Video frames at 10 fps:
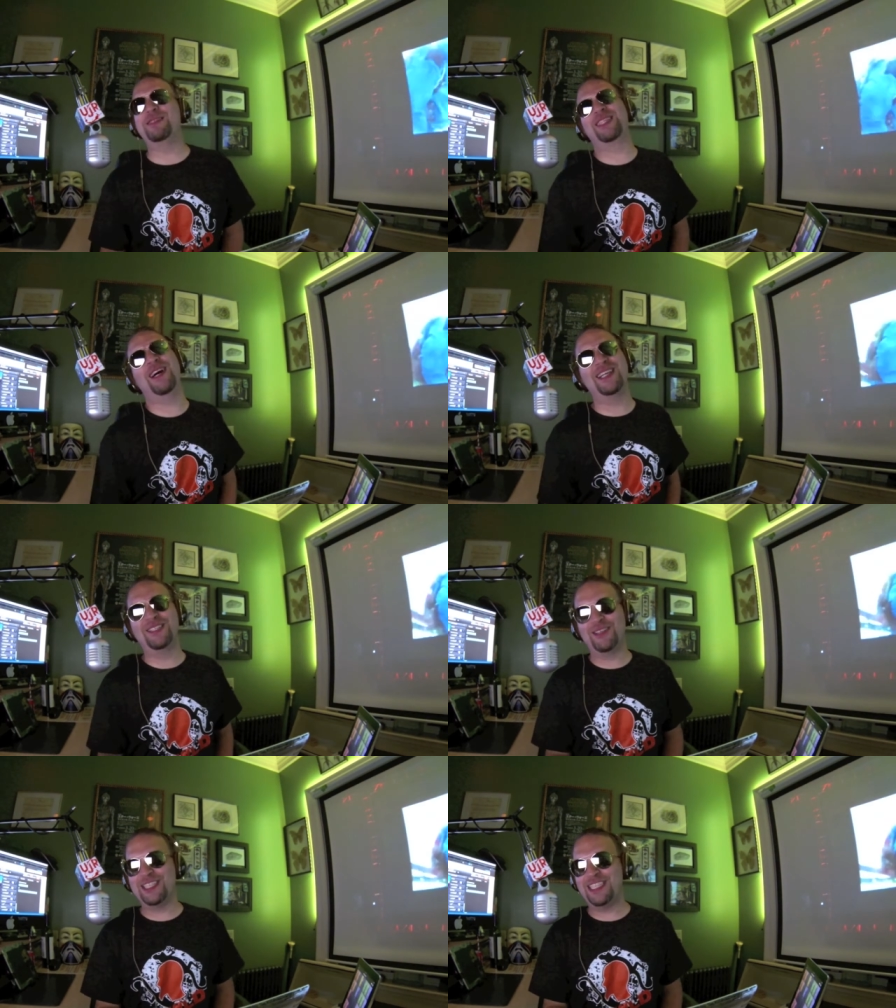to talk
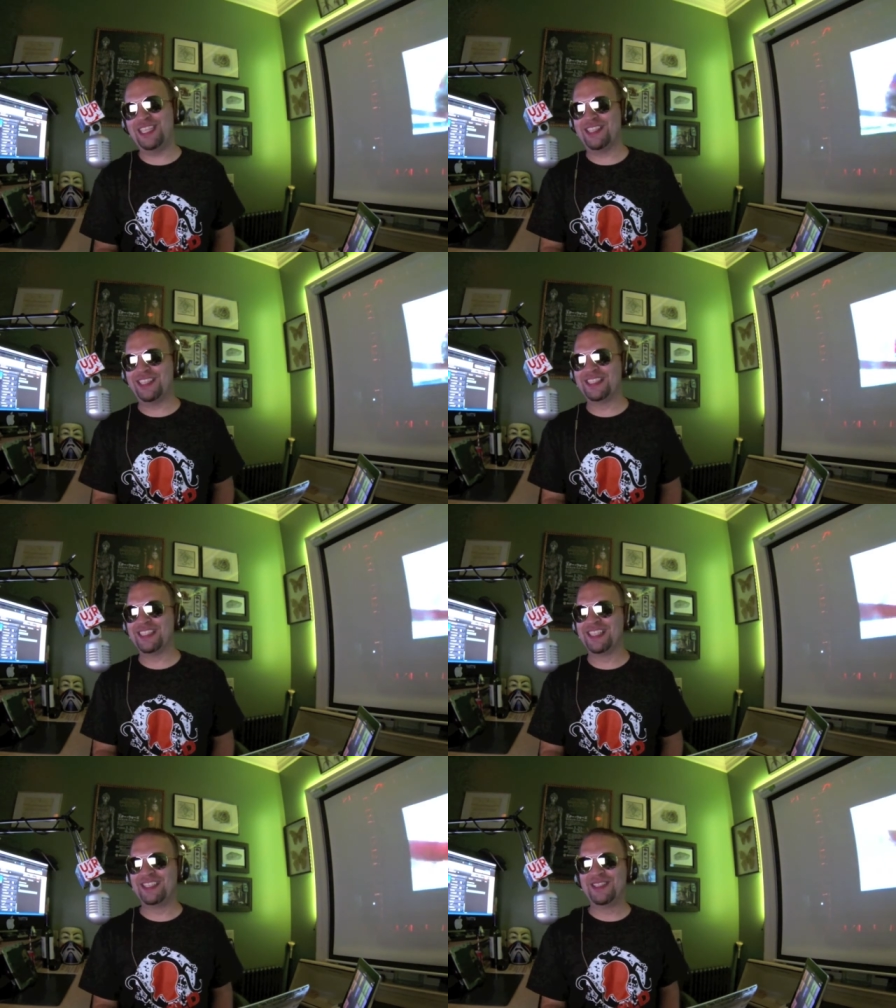to us here
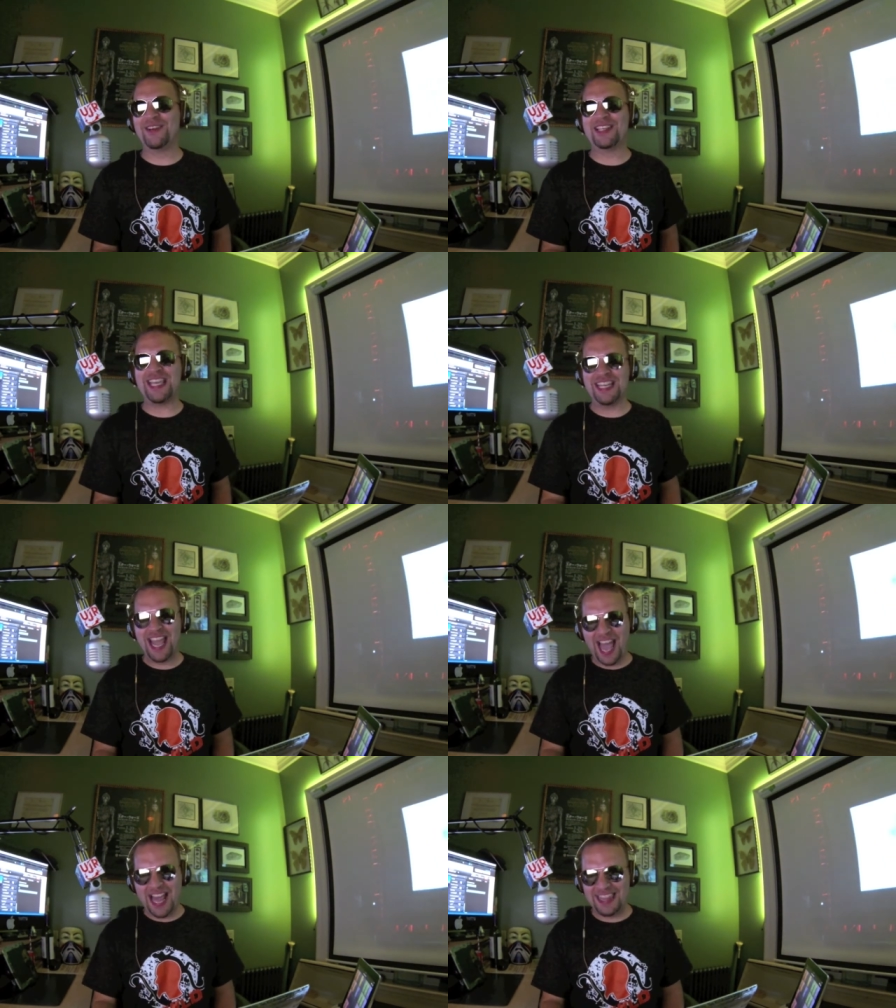in the U.S.
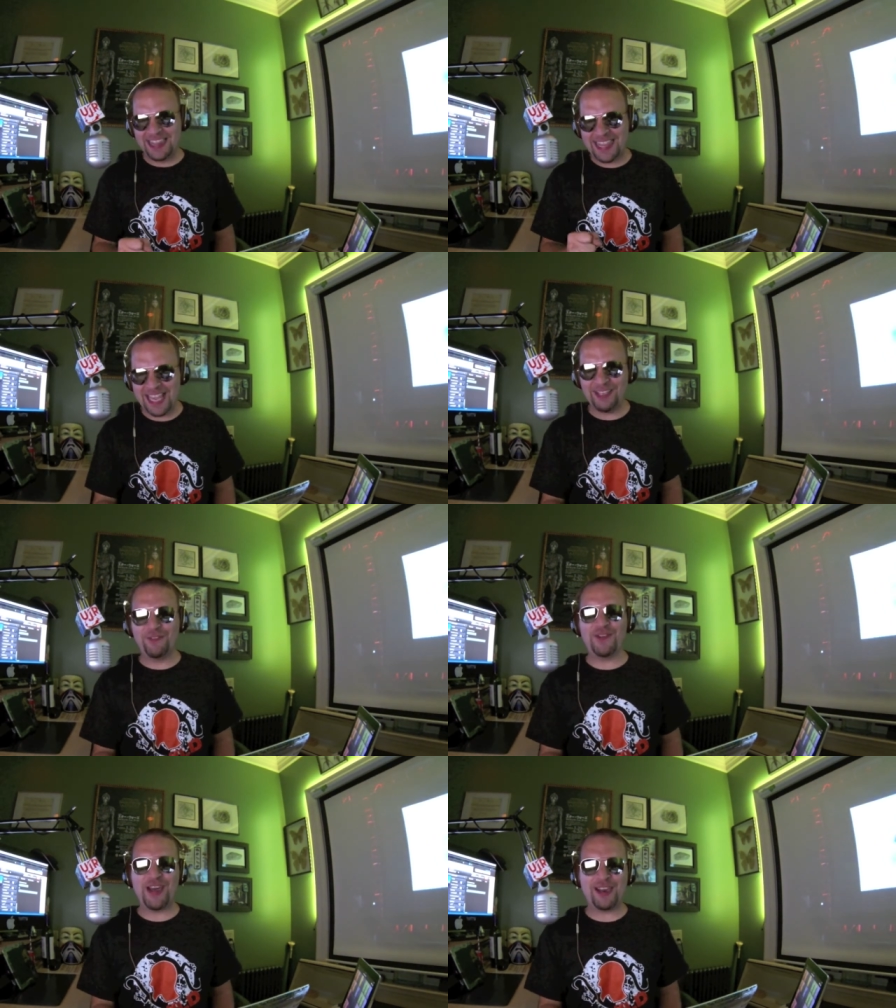And thank you
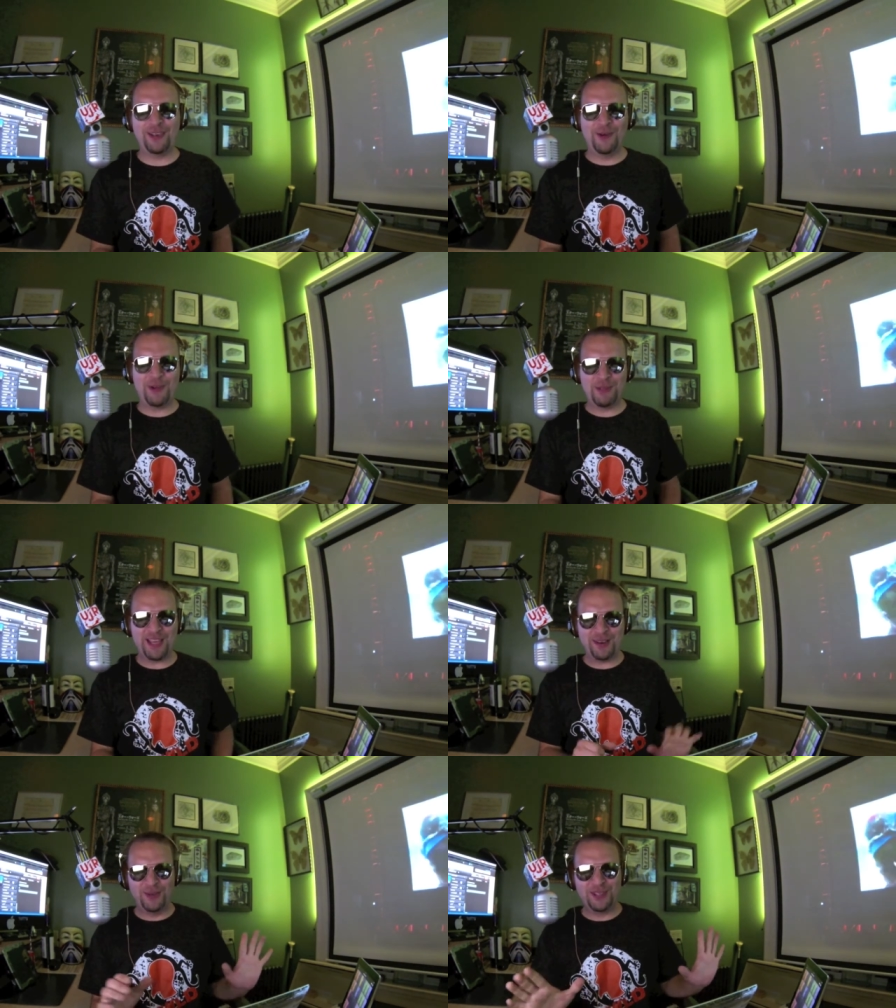for that alone. I mean,
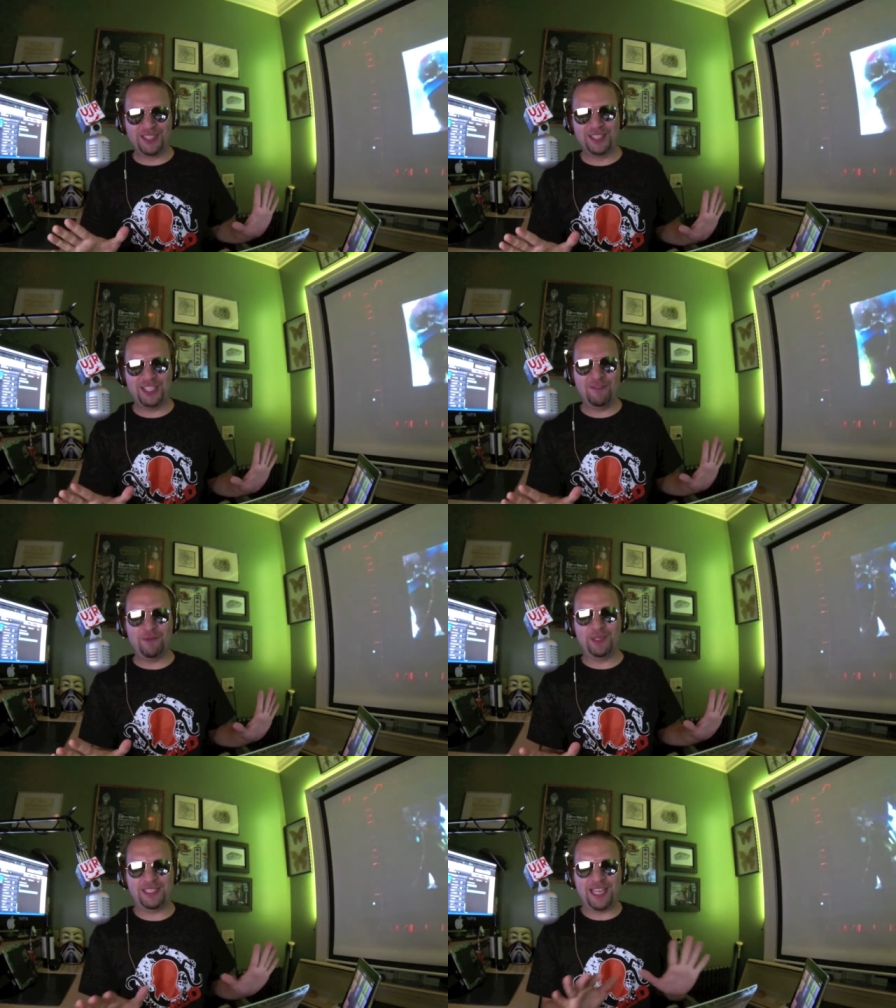that alone is an
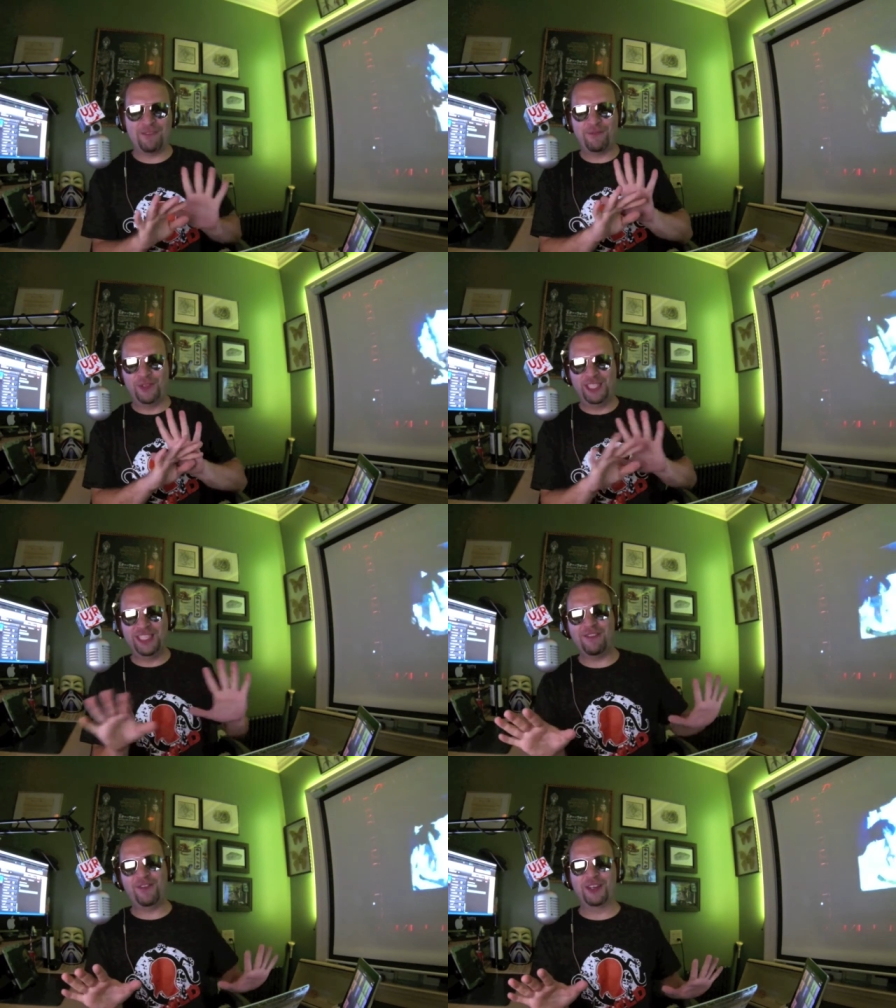achievement, because I am fully
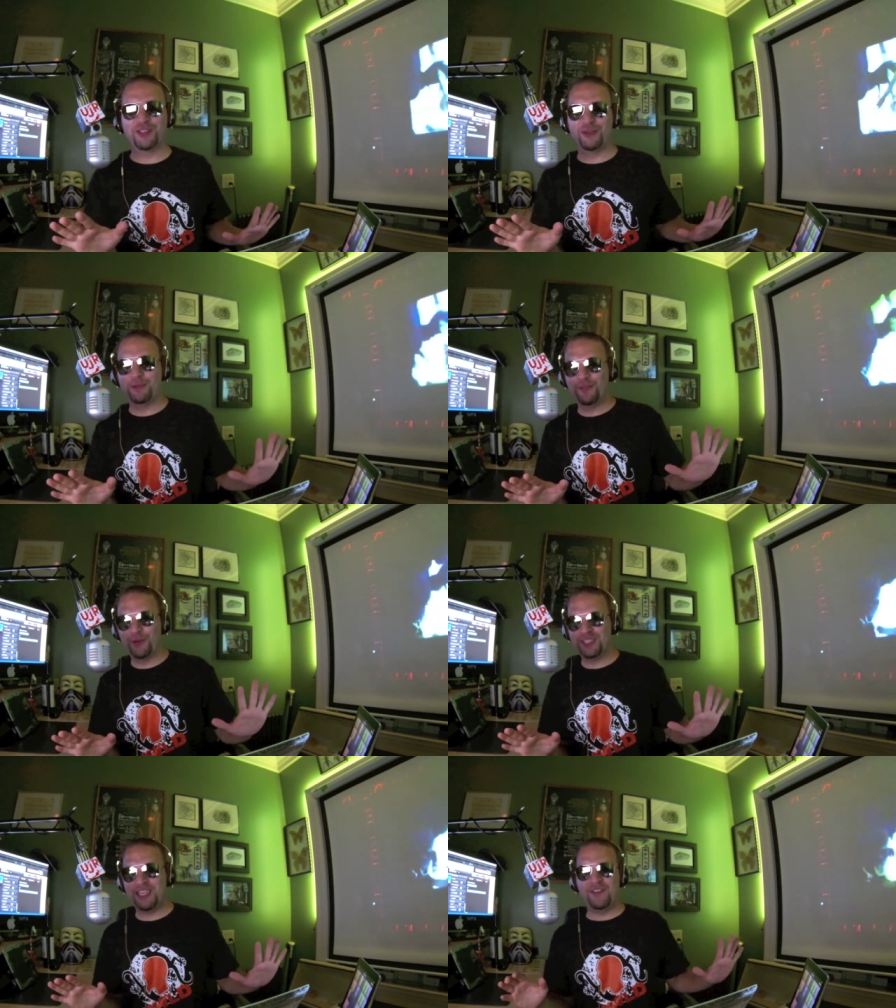not functional
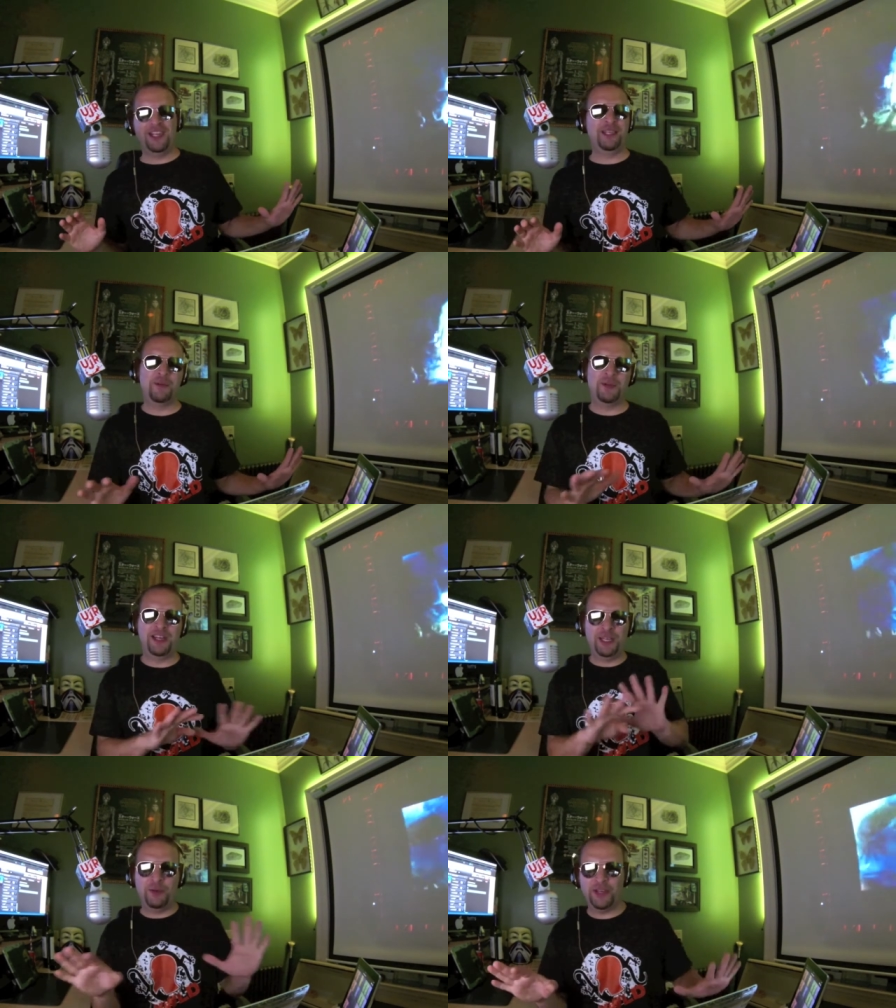before 7 a.m. in
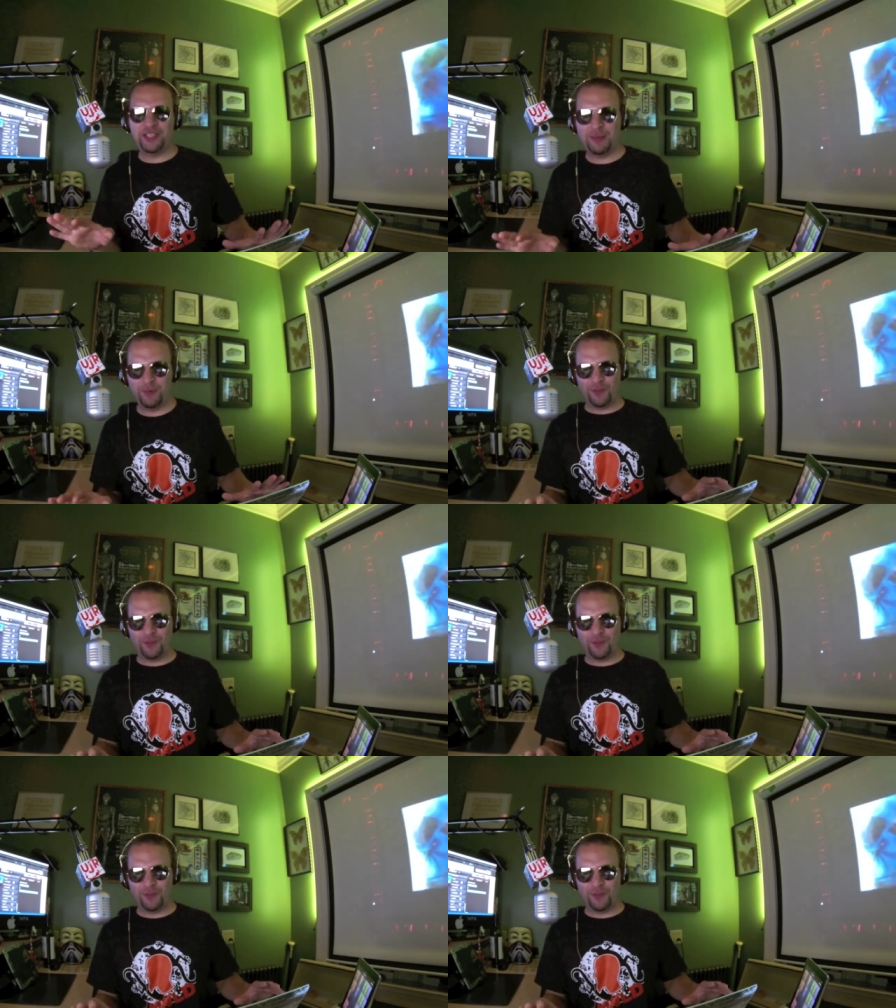any way, shape, or form.